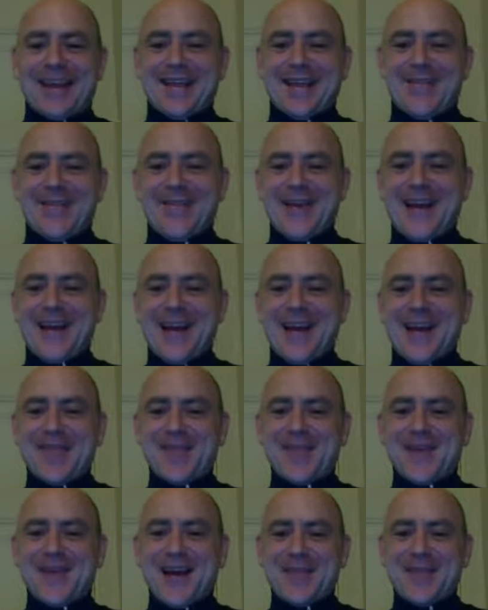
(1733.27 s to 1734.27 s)
we
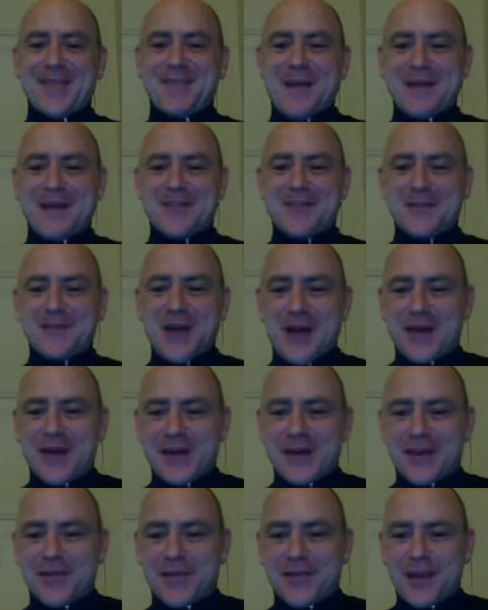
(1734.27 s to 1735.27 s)
got Patrick. How
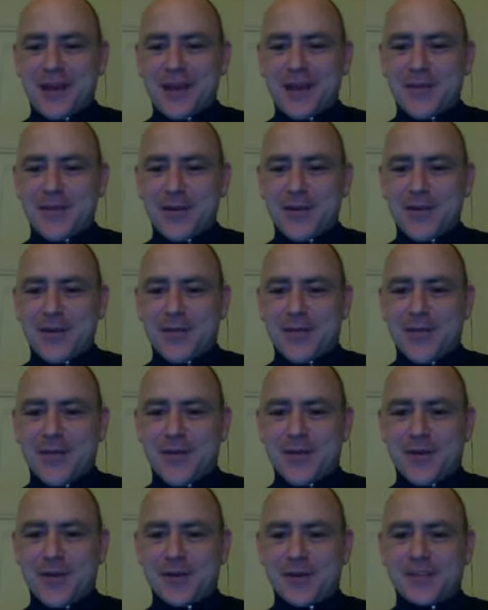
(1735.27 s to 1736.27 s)
did I forget where you're
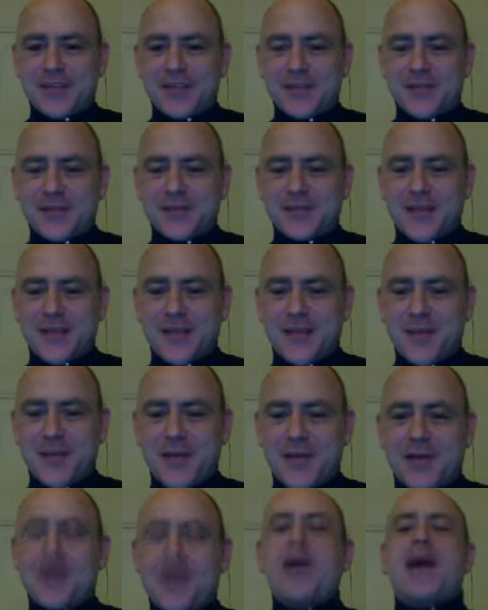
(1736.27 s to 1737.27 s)
from? You already said you're from South
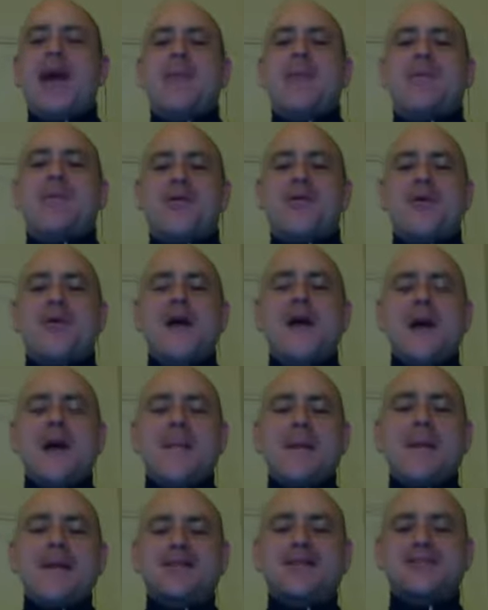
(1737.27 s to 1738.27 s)
America. Okay, Peru.
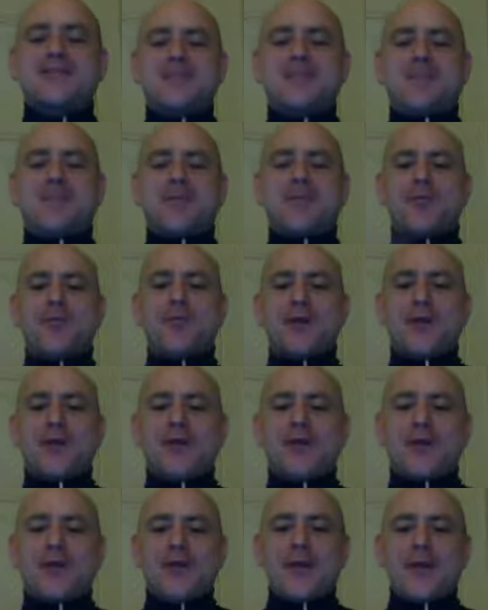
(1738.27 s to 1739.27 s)
Patrick's in Peru, and
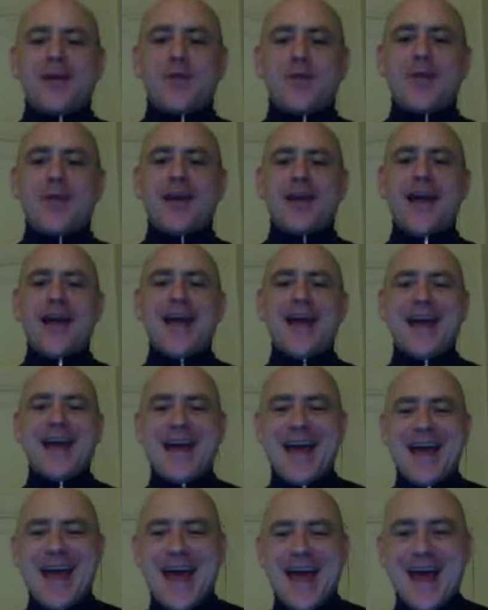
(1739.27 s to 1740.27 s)
look, we got
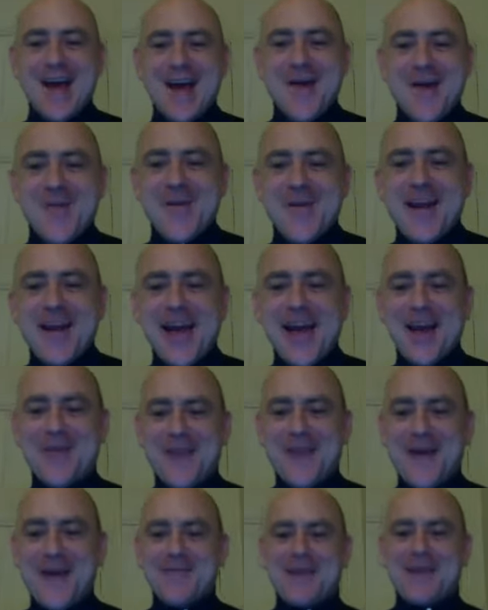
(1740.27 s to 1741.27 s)
a
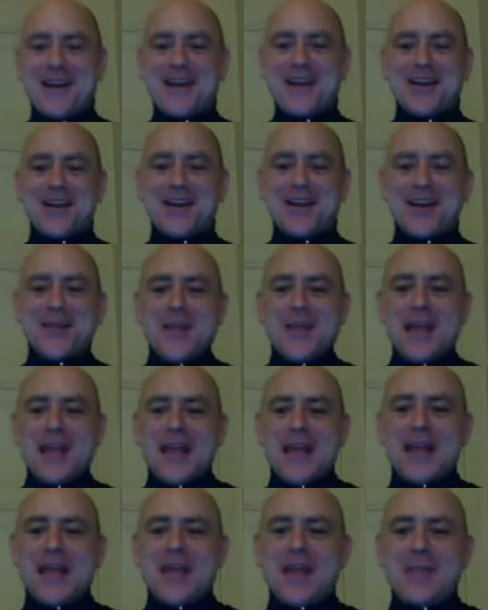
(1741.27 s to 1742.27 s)
rap right here.
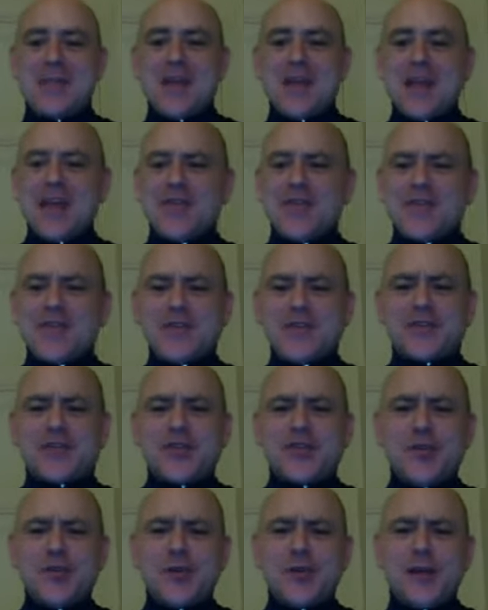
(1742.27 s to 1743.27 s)
If you
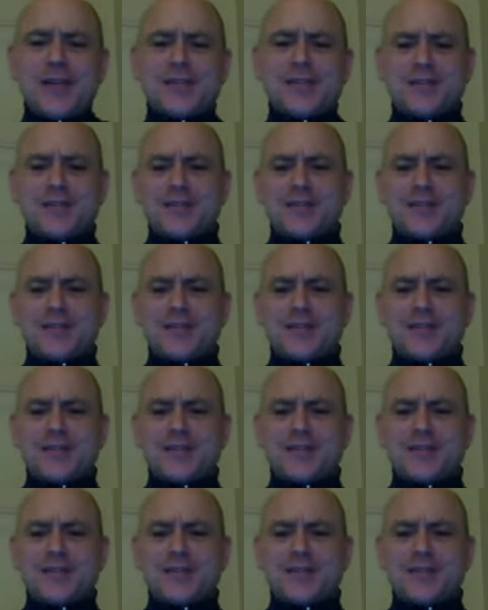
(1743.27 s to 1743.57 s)
do like to